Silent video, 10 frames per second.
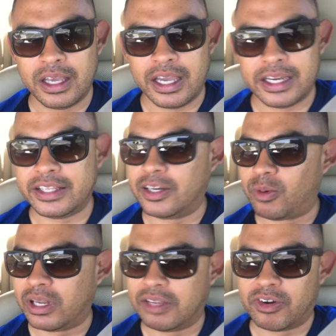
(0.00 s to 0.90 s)
and he
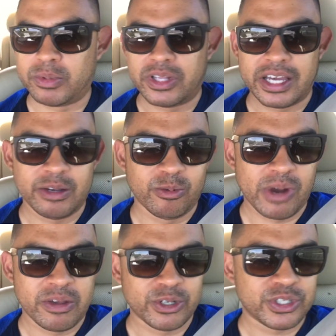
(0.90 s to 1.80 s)
didn't want to leave it up to that. He'd
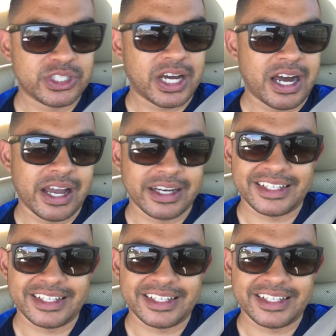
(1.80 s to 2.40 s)
rather just tie